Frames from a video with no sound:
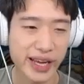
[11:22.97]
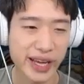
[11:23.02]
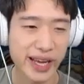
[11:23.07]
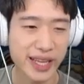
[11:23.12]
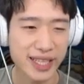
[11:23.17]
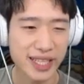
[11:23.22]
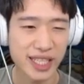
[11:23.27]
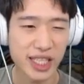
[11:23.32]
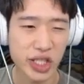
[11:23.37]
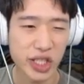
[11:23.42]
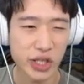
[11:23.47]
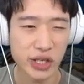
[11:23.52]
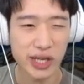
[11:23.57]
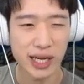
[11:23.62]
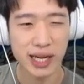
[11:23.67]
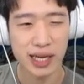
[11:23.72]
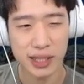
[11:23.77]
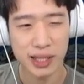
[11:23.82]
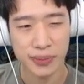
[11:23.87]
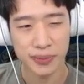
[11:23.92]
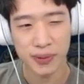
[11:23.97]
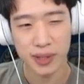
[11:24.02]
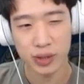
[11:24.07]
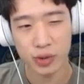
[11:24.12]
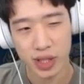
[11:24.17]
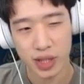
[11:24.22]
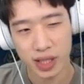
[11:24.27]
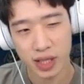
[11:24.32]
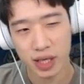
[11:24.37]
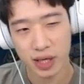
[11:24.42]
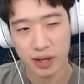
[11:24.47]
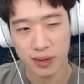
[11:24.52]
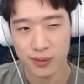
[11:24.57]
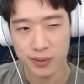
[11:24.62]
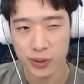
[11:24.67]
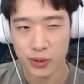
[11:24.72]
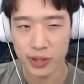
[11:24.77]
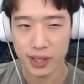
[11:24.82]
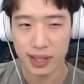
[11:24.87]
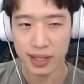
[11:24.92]
additional HP
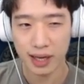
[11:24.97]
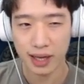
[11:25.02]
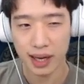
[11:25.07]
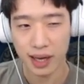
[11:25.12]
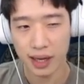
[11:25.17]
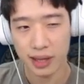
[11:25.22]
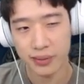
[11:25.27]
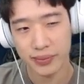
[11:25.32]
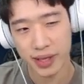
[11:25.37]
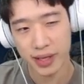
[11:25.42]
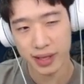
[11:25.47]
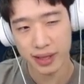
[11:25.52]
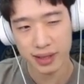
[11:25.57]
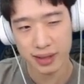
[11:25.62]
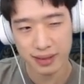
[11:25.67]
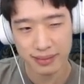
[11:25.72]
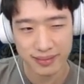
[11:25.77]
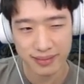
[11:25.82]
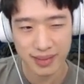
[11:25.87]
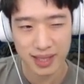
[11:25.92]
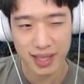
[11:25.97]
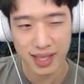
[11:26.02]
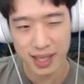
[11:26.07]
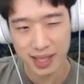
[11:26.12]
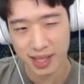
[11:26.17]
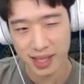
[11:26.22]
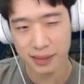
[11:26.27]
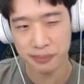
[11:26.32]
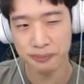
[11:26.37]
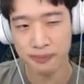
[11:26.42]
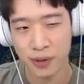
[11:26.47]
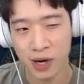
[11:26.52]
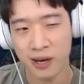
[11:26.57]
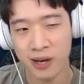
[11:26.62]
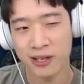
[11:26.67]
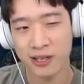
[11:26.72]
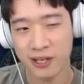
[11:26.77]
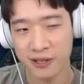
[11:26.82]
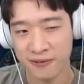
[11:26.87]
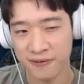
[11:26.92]
recovery. I mean, this is
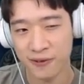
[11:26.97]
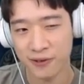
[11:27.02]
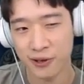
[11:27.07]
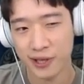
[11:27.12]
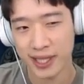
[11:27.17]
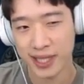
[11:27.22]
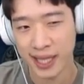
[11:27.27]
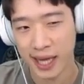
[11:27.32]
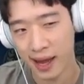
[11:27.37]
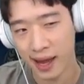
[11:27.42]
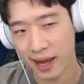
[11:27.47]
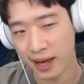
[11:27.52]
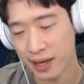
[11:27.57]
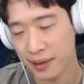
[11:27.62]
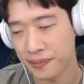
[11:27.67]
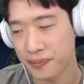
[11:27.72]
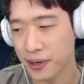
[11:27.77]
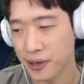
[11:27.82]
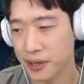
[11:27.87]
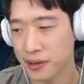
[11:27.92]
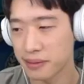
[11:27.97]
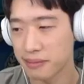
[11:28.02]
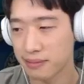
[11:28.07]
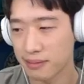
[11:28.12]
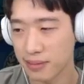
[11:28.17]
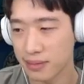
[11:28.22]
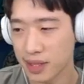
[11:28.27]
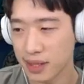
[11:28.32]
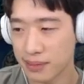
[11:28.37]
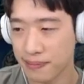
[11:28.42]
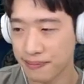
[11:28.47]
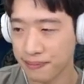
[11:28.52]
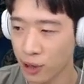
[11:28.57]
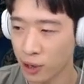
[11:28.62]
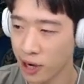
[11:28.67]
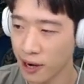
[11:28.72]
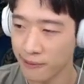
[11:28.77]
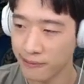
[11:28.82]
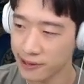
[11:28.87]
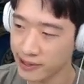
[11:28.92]
probably good for a tank, but
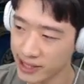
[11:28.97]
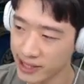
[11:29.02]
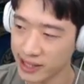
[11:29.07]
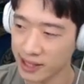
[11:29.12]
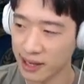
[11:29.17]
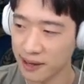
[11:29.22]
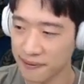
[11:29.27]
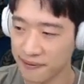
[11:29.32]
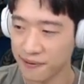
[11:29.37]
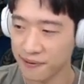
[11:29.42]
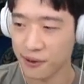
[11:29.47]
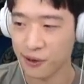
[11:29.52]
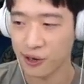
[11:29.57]
probably not for